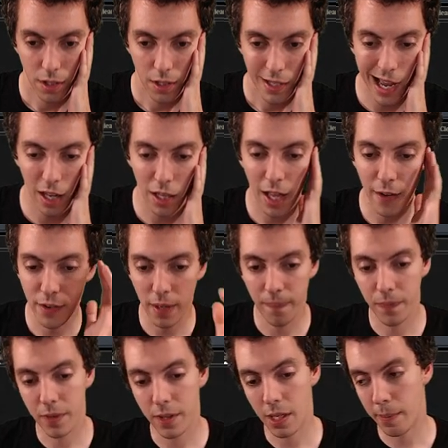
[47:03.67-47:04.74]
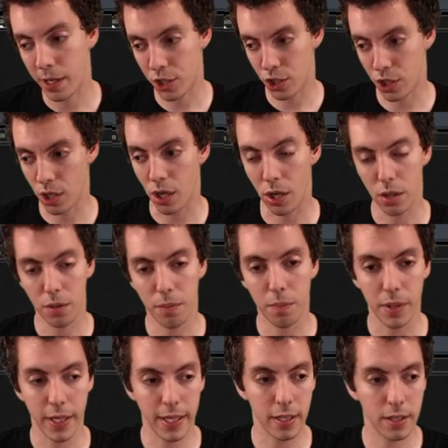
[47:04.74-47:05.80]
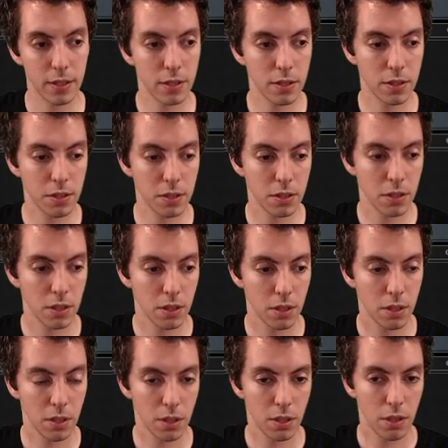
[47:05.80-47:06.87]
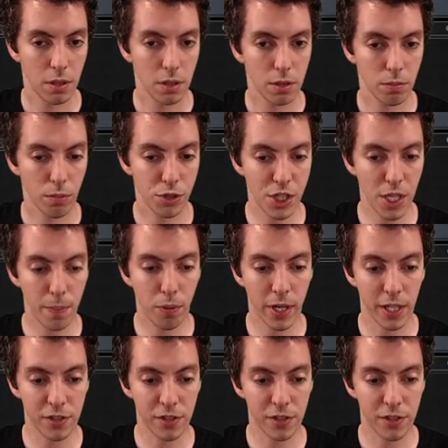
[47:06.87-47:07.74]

I don't love it. I'm not sure, but we're sitting pretty at